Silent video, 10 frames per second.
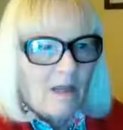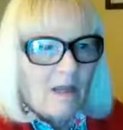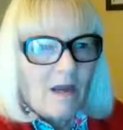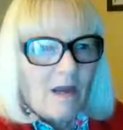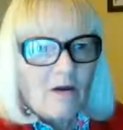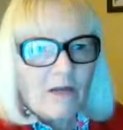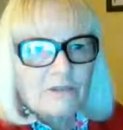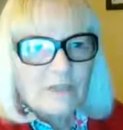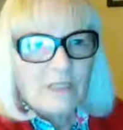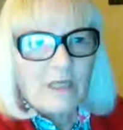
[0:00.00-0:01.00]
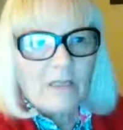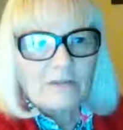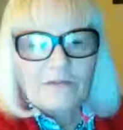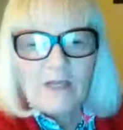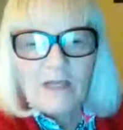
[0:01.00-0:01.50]
right, you guys.
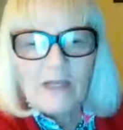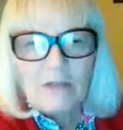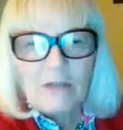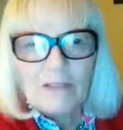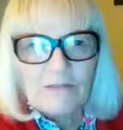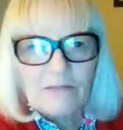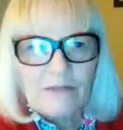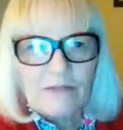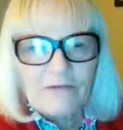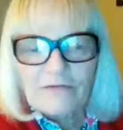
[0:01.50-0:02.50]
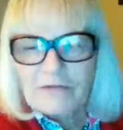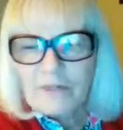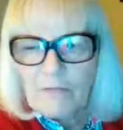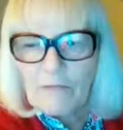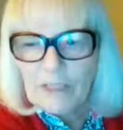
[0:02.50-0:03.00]
Thank you, Elizabeth, so much
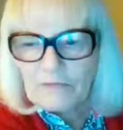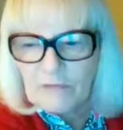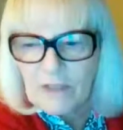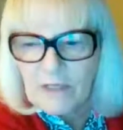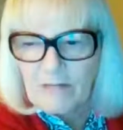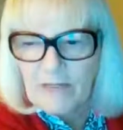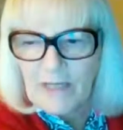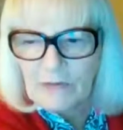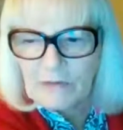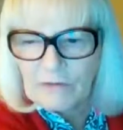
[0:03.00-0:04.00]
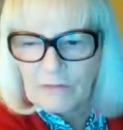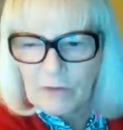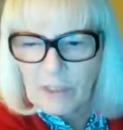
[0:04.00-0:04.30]
for coming out this morning.